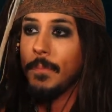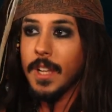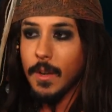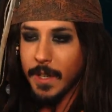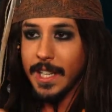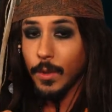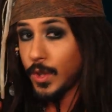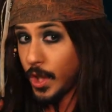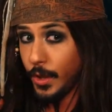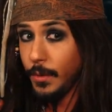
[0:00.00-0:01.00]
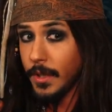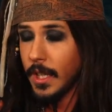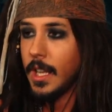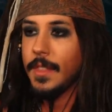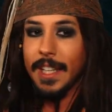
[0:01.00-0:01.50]
We killed 2.
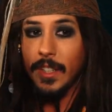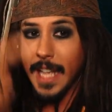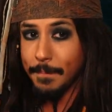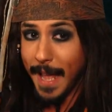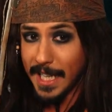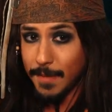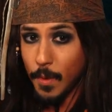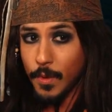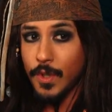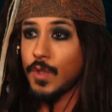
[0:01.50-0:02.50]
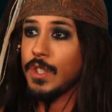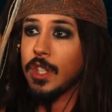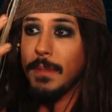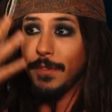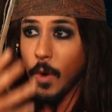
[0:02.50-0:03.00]
They could get back spawners, which
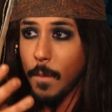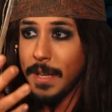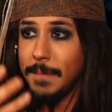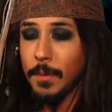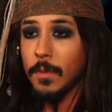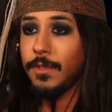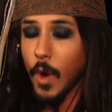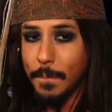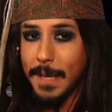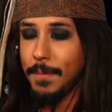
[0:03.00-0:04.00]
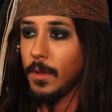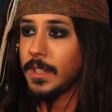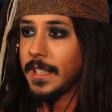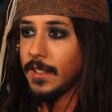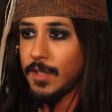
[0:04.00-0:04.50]
could be 4 people. 4 people
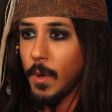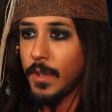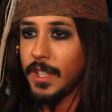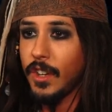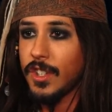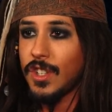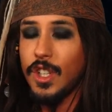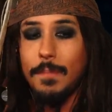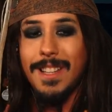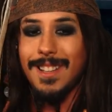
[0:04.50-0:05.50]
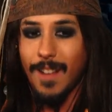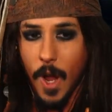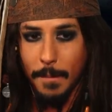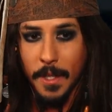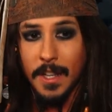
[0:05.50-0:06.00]
kill spawning on a sloop is a
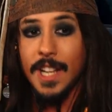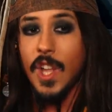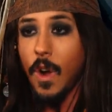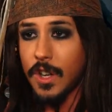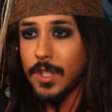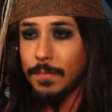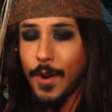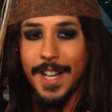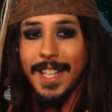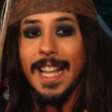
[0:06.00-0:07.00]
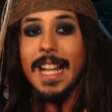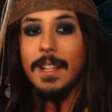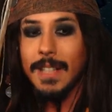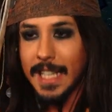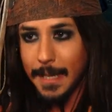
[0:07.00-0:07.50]
nightmare. It's hard to break.
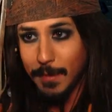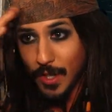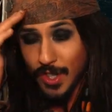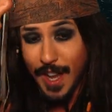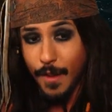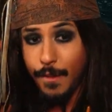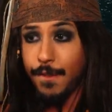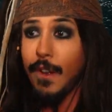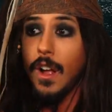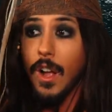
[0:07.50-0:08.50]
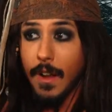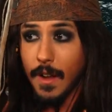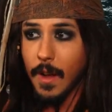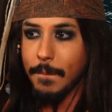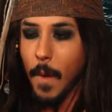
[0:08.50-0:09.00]
Keep yourself
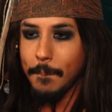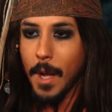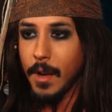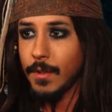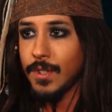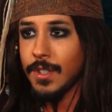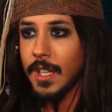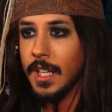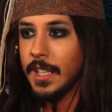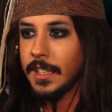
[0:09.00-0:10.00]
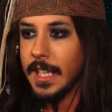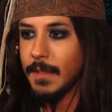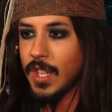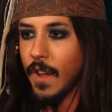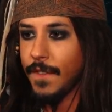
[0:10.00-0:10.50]
composed. Keep
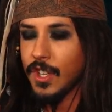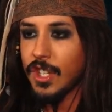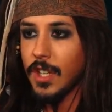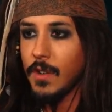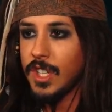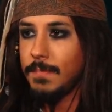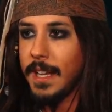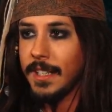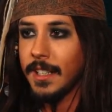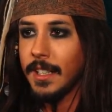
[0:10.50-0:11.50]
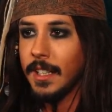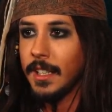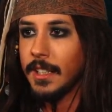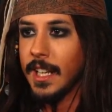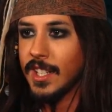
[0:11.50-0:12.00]
yourself in a slow spin.
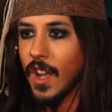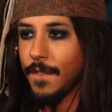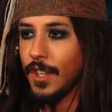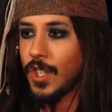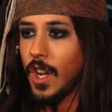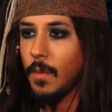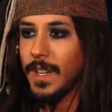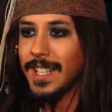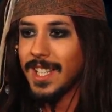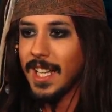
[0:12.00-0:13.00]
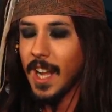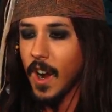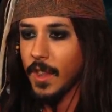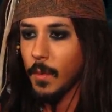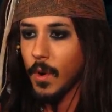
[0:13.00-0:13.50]
Get yourself on the turn. We can see a guy
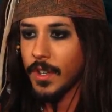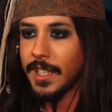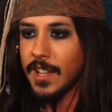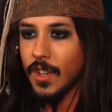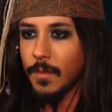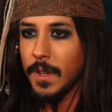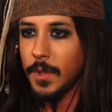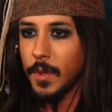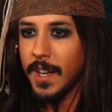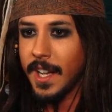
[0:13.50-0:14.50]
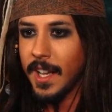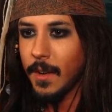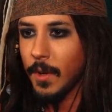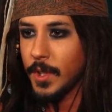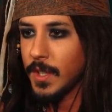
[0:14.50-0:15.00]
in the water. Get us on. We'll
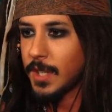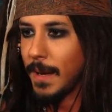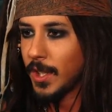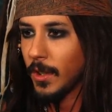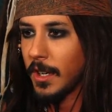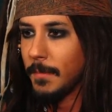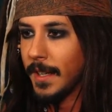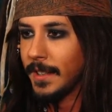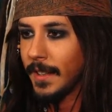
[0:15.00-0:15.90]
do a special on him, mate.